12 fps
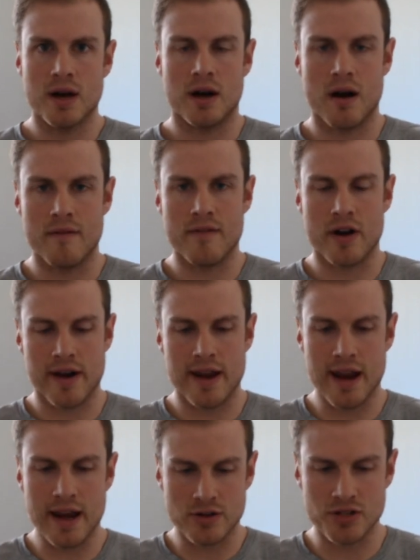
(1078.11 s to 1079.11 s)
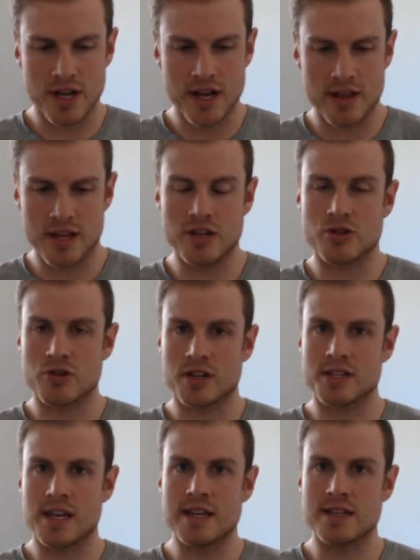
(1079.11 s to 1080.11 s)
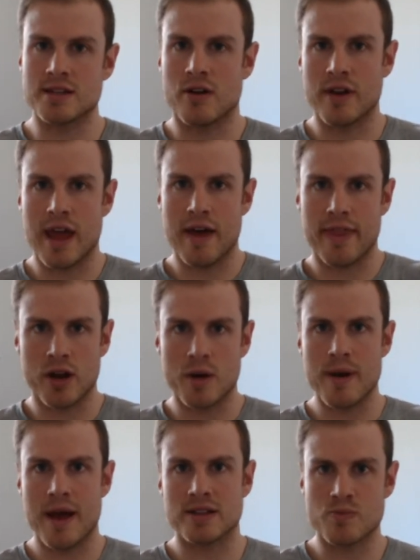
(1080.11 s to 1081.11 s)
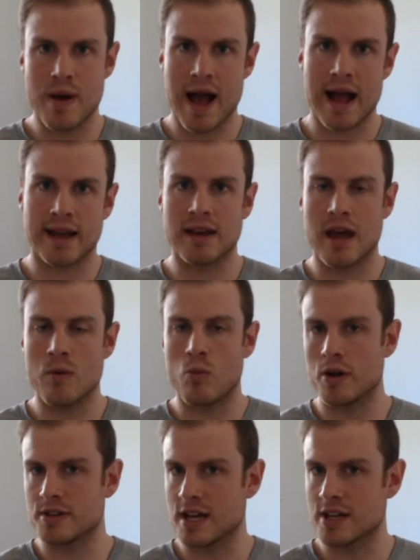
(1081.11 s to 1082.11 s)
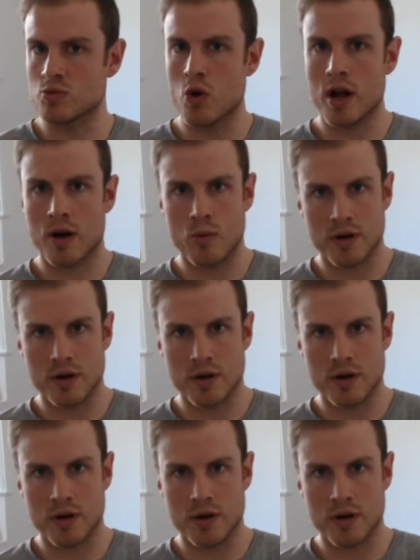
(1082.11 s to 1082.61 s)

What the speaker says: I'm very interested in the intricacies and on how they're going to bounce back, and what does work and what